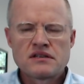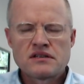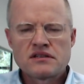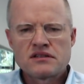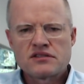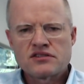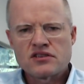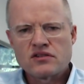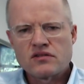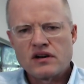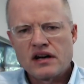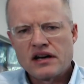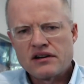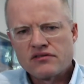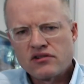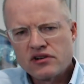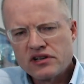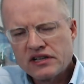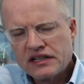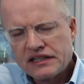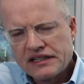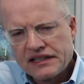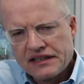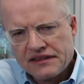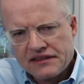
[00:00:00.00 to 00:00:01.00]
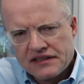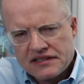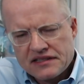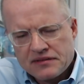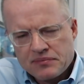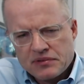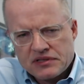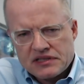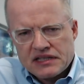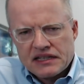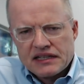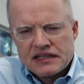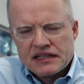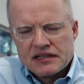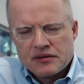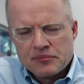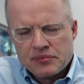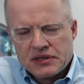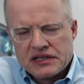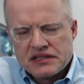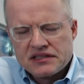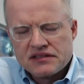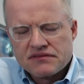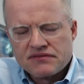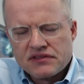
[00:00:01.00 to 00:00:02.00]
So ironically, this particular
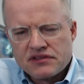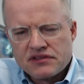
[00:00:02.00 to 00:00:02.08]
piece of